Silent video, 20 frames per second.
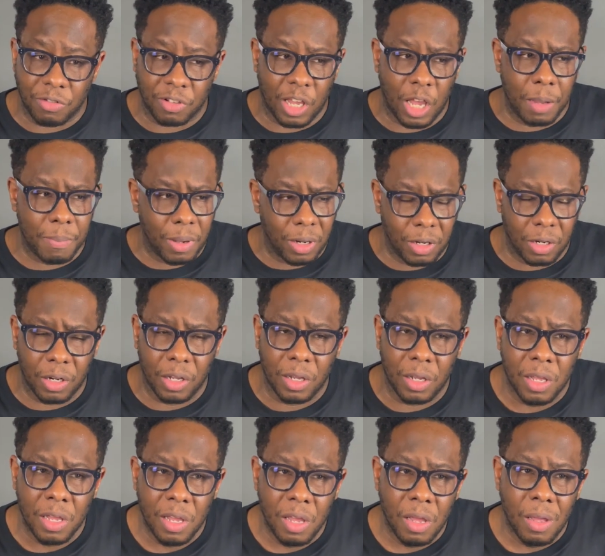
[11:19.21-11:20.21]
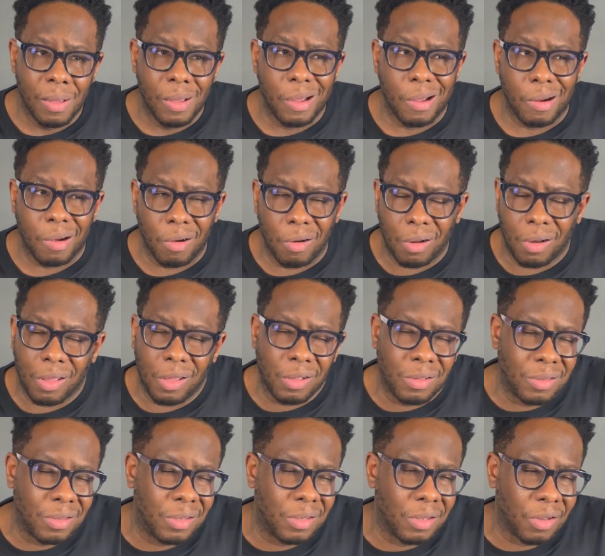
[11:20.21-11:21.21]
Came out in the early
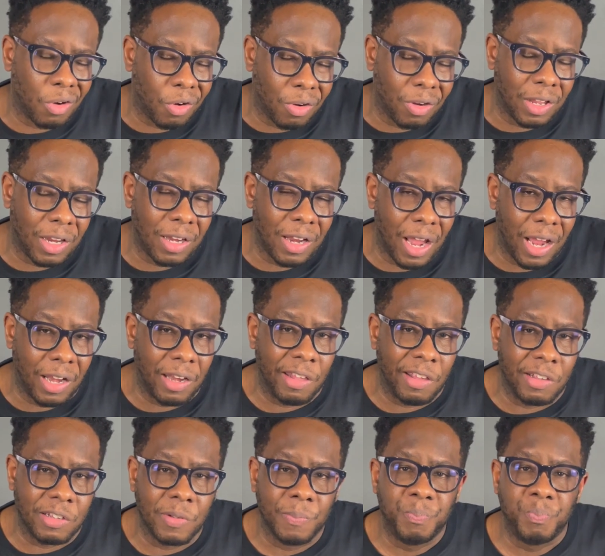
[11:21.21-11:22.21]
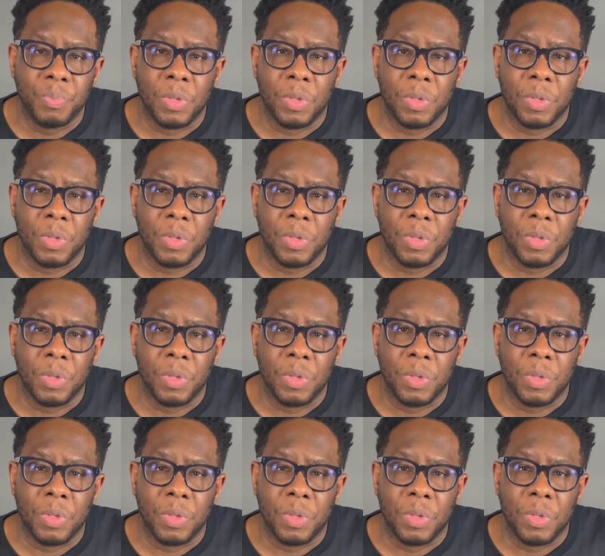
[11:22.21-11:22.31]
90s,